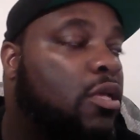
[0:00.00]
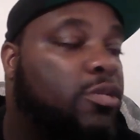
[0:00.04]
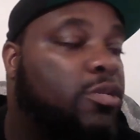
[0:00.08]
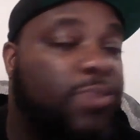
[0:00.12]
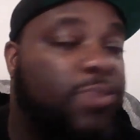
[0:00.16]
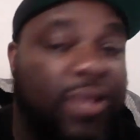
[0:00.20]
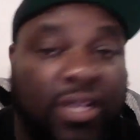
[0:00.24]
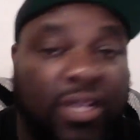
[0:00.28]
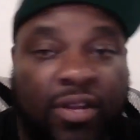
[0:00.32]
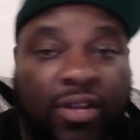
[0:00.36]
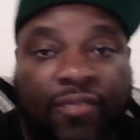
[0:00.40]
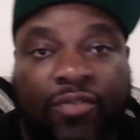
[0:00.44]

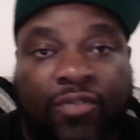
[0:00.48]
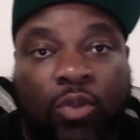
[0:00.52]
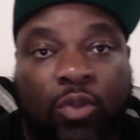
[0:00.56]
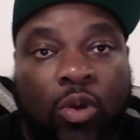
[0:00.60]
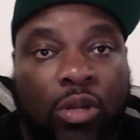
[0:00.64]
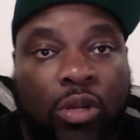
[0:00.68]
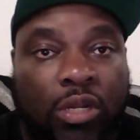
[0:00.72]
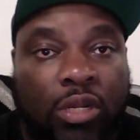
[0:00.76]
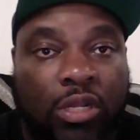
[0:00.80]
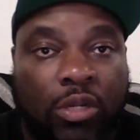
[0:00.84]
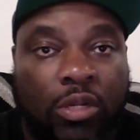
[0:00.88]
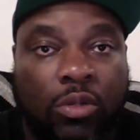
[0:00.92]
Speaking of
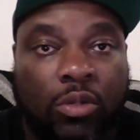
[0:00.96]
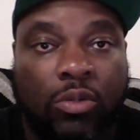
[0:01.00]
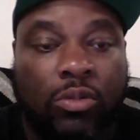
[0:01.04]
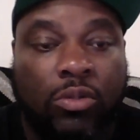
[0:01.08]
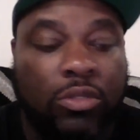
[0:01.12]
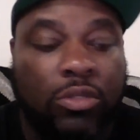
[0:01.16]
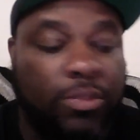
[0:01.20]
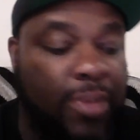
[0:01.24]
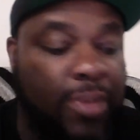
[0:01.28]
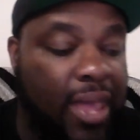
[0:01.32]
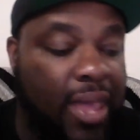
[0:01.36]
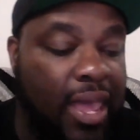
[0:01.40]
Florida
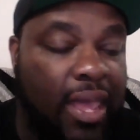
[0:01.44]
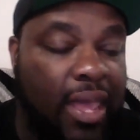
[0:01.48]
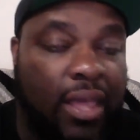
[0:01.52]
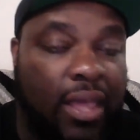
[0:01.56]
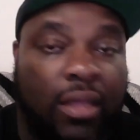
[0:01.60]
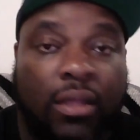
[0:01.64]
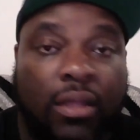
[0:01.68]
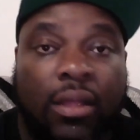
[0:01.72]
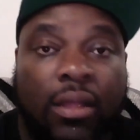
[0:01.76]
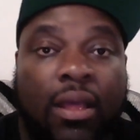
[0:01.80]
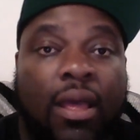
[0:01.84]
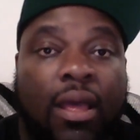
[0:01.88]
news,
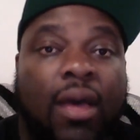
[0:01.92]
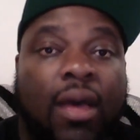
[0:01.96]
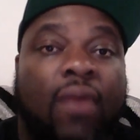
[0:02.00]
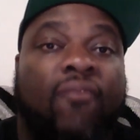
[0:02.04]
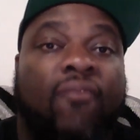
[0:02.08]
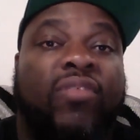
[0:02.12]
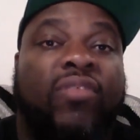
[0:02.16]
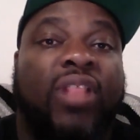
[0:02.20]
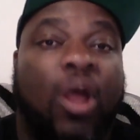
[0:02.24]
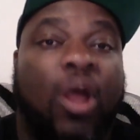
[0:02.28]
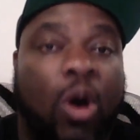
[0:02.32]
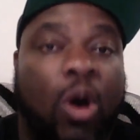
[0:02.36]
man,
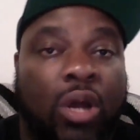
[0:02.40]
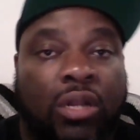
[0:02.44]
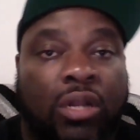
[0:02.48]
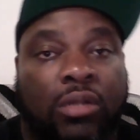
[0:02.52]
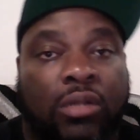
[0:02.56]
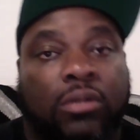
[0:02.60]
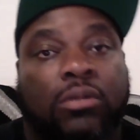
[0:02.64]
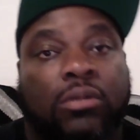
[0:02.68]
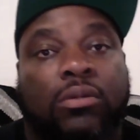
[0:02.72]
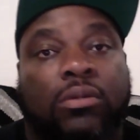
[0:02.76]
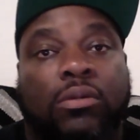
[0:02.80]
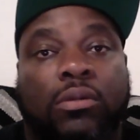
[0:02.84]

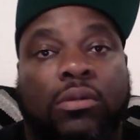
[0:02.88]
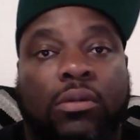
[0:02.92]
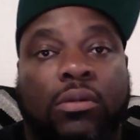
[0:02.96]
Florida,